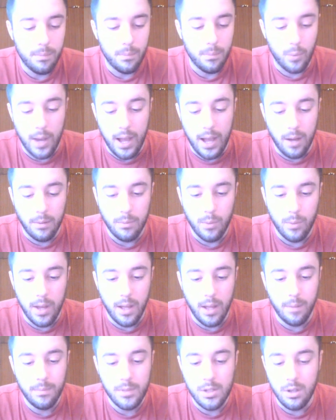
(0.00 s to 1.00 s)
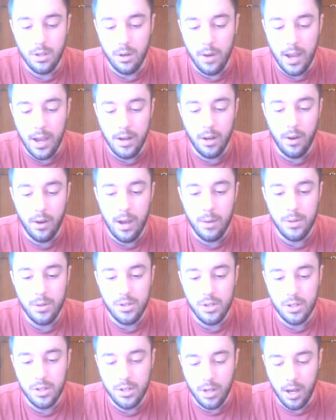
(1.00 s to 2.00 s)
Wow. Well, so I know I was
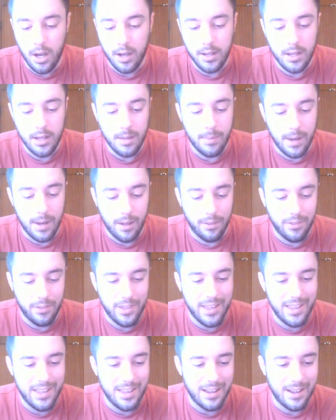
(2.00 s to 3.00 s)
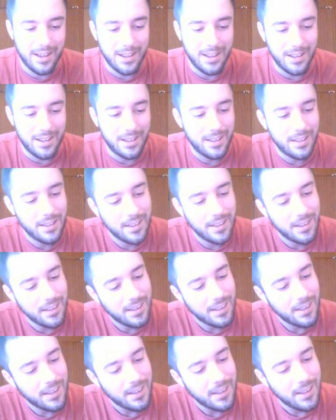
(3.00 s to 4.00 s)
just talking about the
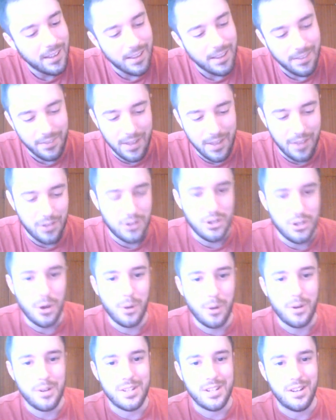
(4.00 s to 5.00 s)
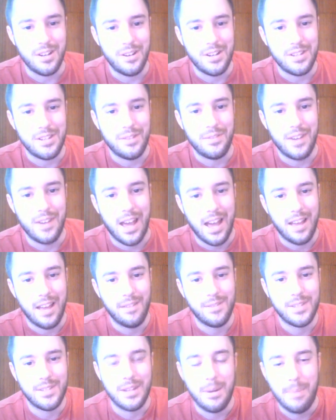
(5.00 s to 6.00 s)
Joker series of
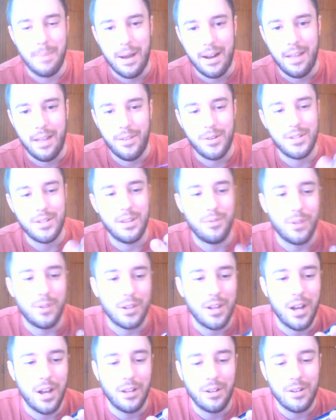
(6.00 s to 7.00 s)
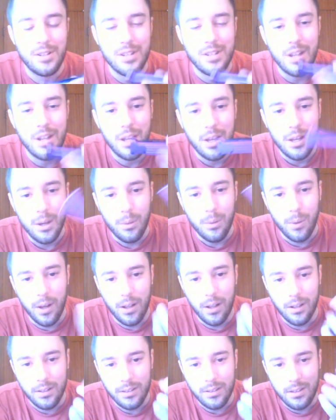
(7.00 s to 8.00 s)
knives and about how there's different colors.
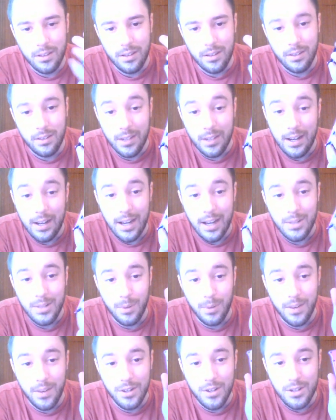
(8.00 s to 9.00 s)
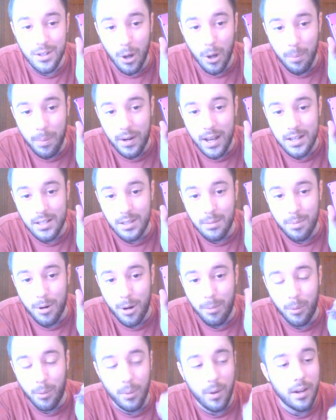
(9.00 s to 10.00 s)
Well, the next one that I just opened has the
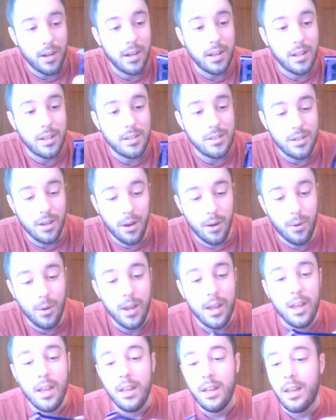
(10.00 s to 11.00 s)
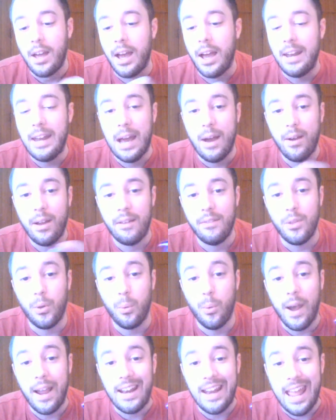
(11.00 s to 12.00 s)
purple one in it. So I now have the
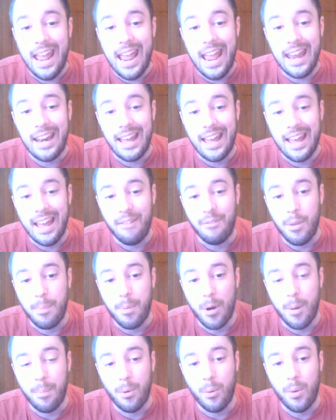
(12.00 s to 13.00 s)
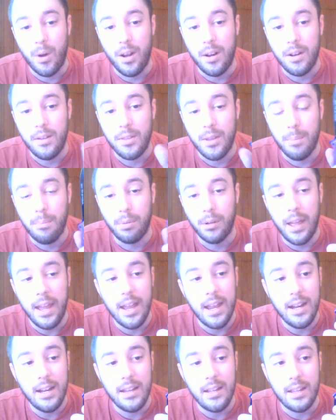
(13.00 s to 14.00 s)
white and I have the purple one. The
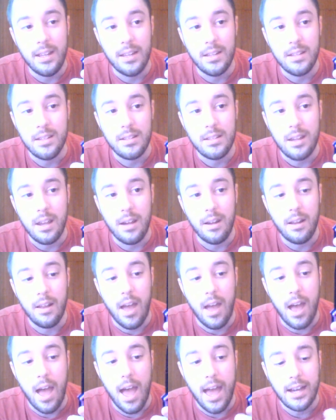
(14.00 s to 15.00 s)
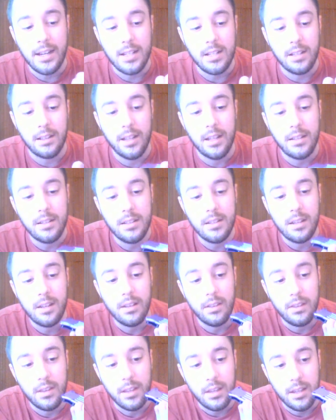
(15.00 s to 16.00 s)
blade is excellent.
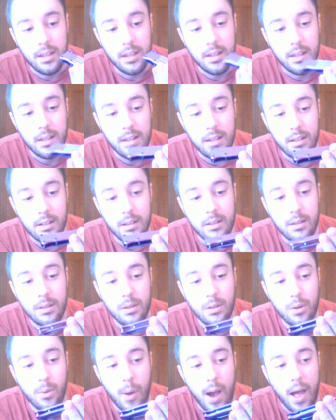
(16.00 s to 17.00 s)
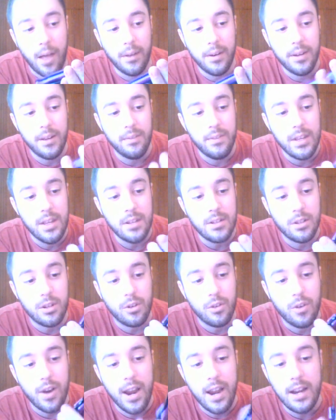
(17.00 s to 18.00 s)
The quality of these are
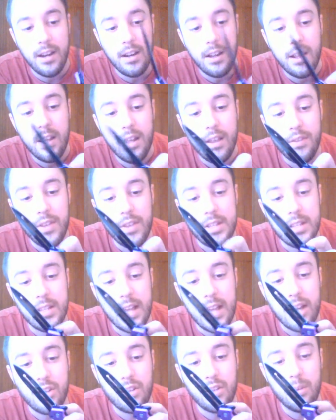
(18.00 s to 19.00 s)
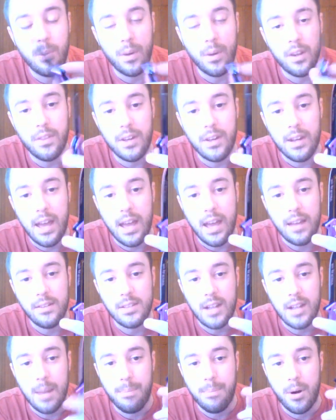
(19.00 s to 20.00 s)
great. This is actually one of the knives
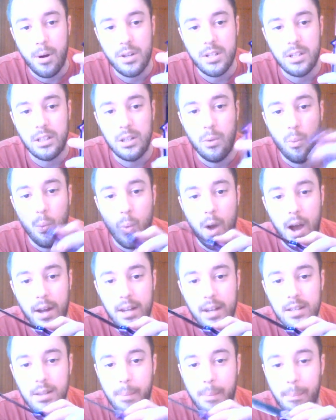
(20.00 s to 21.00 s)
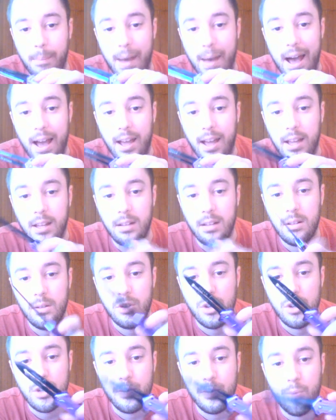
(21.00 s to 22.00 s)
that I personally wanted to buy
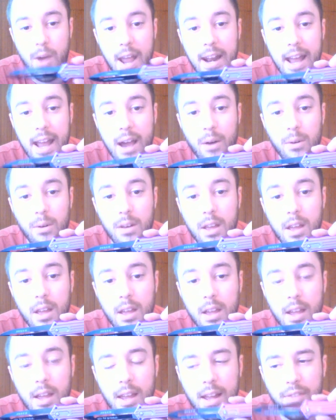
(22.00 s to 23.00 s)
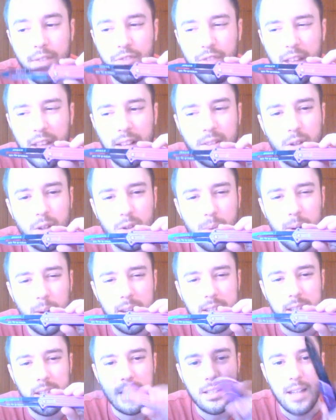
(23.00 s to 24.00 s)
just right out. And I think they're
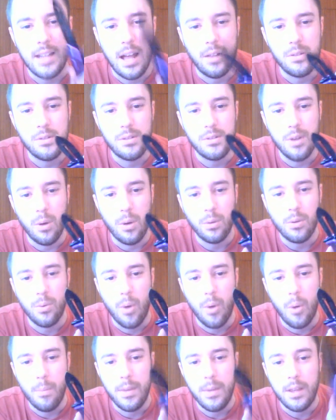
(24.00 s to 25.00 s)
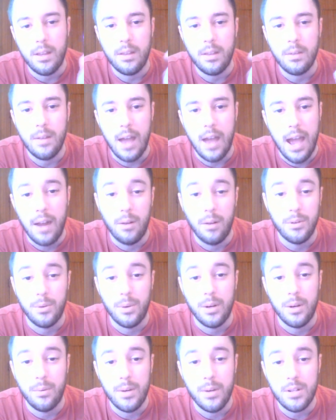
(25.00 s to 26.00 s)
$26. Don't quote me. I don't do
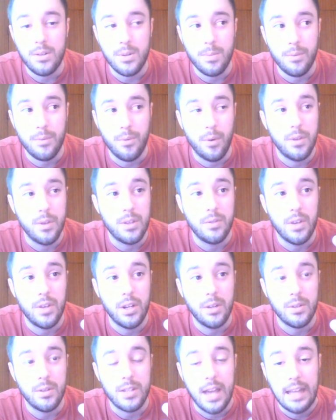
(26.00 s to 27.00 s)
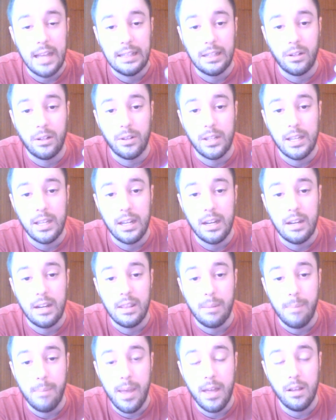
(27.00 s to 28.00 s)
any research before these videos. I literally get it in
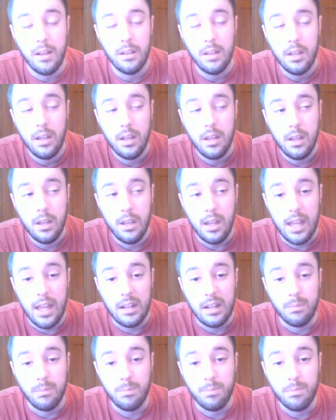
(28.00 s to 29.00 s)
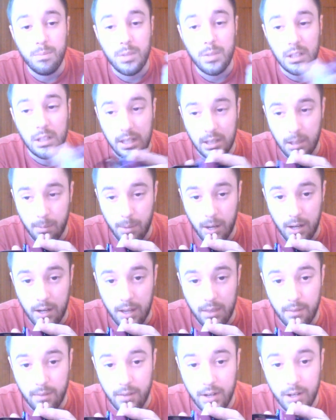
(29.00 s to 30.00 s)
the mail and click the button
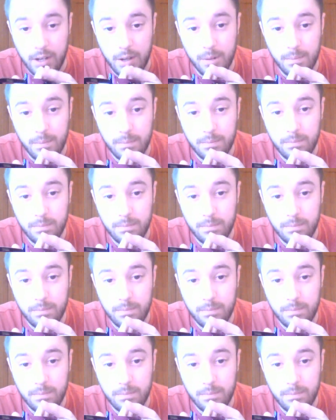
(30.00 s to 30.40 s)
on the video.